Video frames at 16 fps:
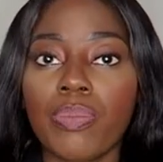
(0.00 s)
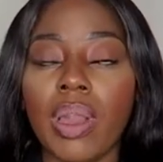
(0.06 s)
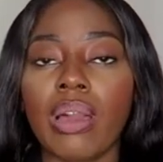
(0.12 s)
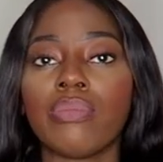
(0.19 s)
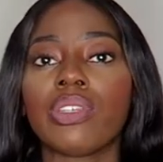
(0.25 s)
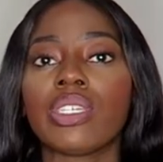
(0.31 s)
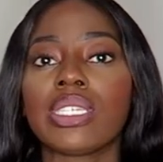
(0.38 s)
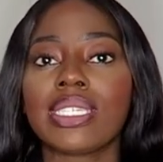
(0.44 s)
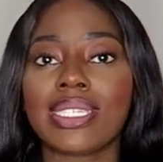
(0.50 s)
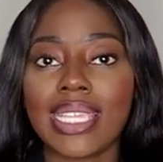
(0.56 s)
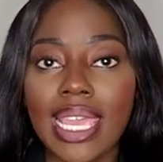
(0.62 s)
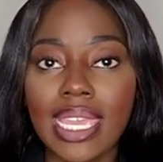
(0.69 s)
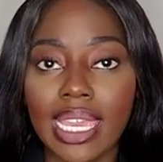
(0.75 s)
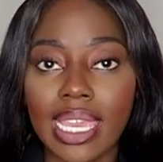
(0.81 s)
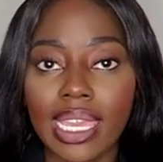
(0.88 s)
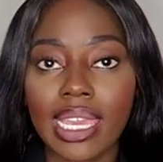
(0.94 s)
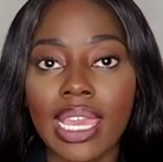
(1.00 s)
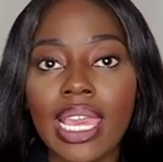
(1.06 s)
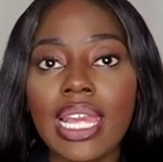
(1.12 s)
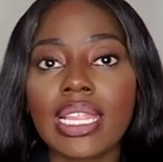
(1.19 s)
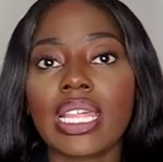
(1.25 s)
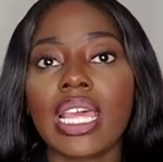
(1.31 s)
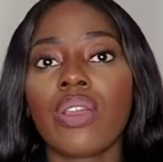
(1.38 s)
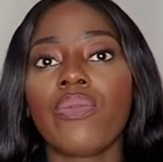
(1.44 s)
but I'm just saying
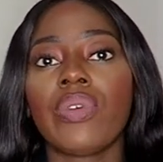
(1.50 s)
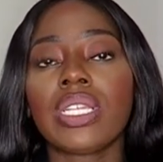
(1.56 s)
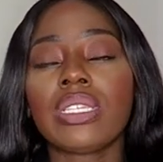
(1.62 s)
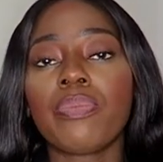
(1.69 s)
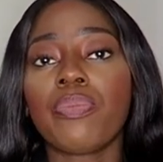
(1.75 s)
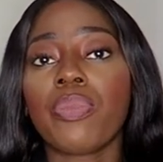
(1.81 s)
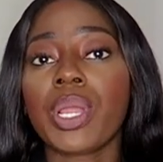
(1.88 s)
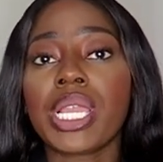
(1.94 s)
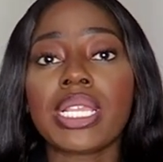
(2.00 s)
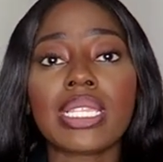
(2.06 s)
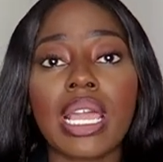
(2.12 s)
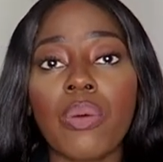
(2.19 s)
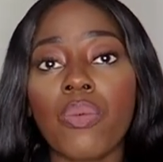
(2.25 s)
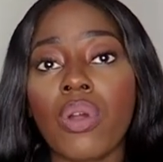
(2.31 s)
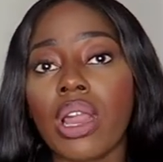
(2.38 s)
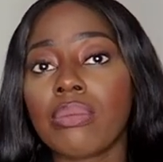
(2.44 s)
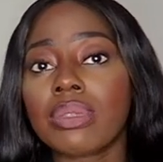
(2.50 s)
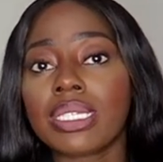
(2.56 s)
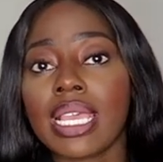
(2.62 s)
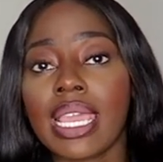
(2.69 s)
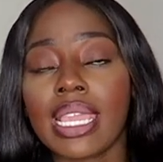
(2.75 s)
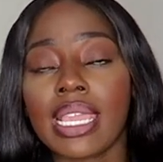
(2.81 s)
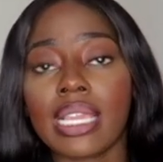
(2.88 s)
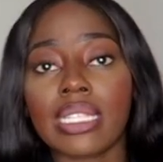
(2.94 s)
that if we're to break down what I'm
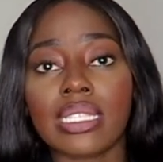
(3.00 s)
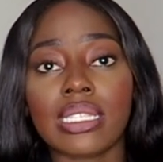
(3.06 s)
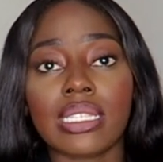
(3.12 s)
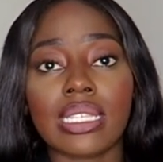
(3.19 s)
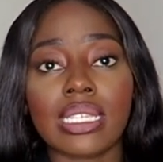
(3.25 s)
saying and to